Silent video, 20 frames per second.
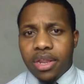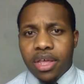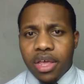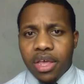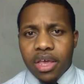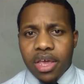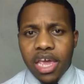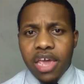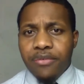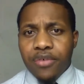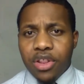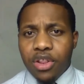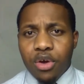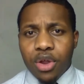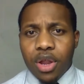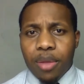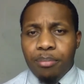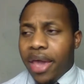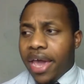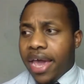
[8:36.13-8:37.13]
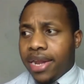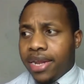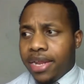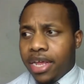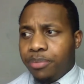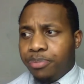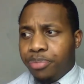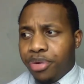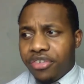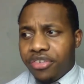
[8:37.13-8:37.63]
even though the man didn't
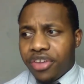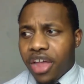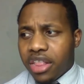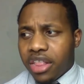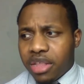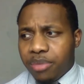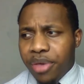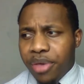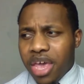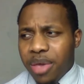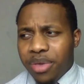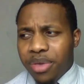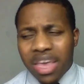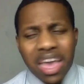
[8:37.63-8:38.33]
push out the baby.